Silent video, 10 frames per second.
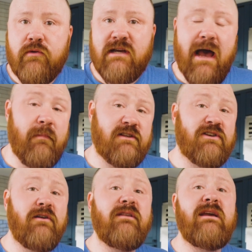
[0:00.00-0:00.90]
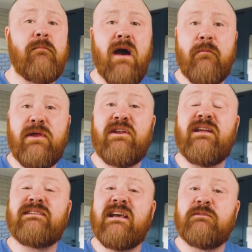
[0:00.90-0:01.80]
time. And certainly, in my opinion, it
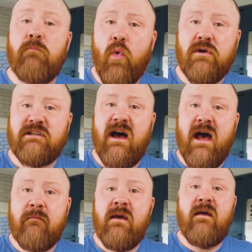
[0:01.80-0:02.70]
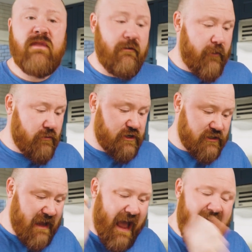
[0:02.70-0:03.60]
takes more time than if we were
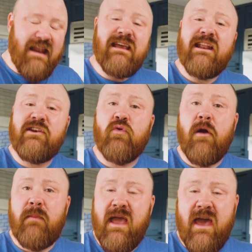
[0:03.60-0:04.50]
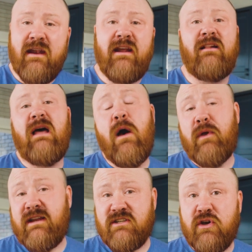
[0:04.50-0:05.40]
just adding it into our pan and allowing
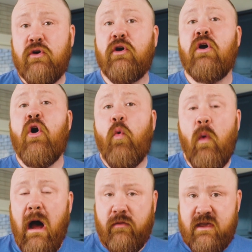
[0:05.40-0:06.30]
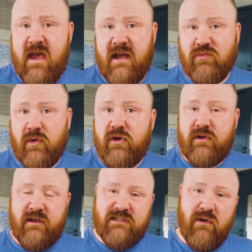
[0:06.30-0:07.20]
it to cook while the eggs were
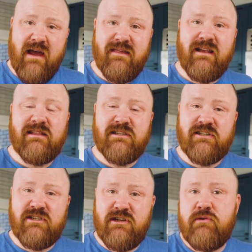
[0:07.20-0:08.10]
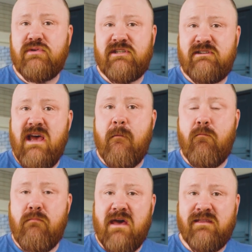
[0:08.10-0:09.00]
cooking. So I think this 2-step
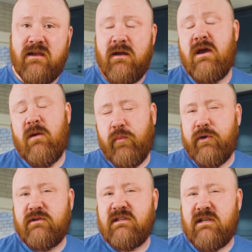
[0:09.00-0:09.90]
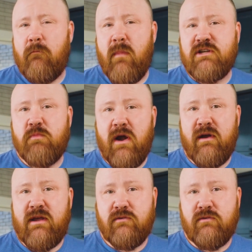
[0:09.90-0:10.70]
method produces a much better end